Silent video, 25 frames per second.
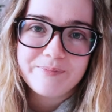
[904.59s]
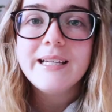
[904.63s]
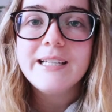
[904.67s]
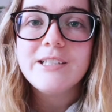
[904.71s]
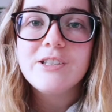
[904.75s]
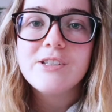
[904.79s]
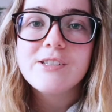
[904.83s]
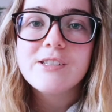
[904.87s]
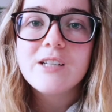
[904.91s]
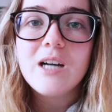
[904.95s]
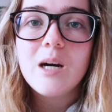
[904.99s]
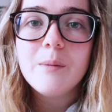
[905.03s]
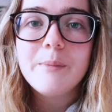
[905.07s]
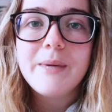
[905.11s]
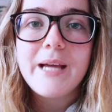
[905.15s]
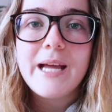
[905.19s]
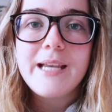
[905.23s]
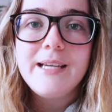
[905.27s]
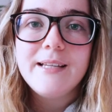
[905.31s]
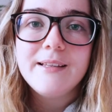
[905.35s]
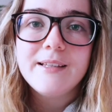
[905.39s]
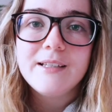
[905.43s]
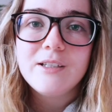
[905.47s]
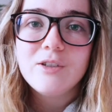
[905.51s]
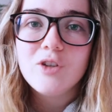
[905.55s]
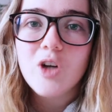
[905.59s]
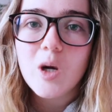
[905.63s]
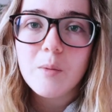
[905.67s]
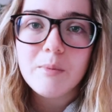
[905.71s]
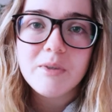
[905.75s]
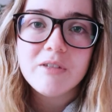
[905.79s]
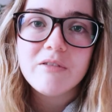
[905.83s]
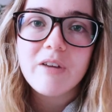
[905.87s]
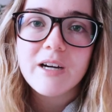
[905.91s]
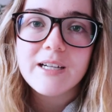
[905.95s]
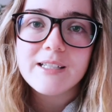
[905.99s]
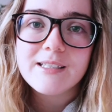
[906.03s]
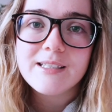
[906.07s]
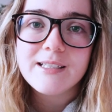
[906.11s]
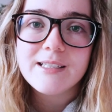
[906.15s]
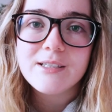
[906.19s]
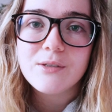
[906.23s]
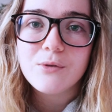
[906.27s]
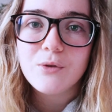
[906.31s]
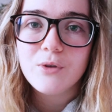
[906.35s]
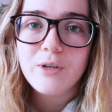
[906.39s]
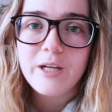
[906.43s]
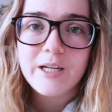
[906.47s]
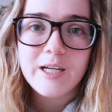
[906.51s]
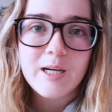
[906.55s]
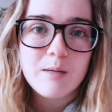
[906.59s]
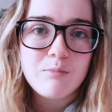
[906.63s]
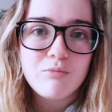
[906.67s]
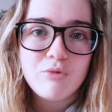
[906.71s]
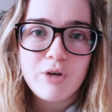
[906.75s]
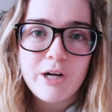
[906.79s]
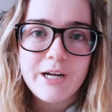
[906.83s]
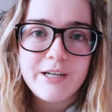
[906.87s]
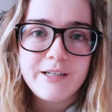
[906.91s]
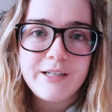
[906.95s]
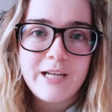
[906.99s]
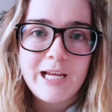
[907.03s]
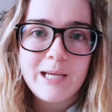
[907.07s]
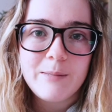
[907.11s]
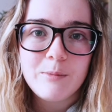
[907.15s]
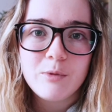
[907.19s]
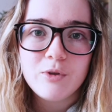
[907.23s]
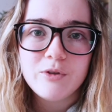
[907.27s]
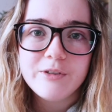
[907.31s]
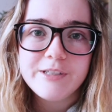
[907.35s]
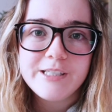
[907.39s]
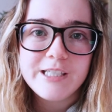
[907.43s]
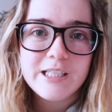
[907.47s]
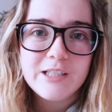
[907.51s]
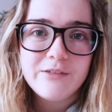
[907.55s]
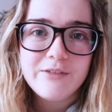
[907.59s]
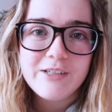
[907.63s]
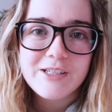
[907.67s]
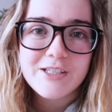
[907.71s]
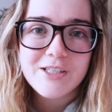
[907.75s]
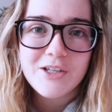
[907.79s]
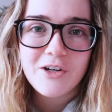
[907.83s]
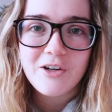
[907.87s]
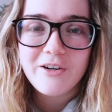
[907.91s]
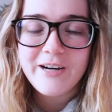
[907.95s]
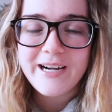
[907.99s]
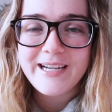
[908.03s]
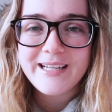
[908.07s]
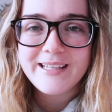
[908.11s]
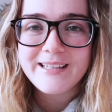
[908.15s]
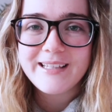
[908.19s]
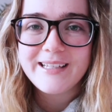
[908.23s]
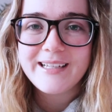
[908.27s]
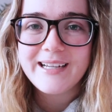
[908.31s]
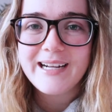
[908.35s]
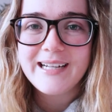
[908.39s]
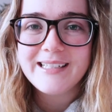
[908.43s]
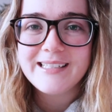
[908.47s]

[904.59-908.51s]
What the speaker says: It just can't be anything copyrighted or like a brand name or a TV show or anything.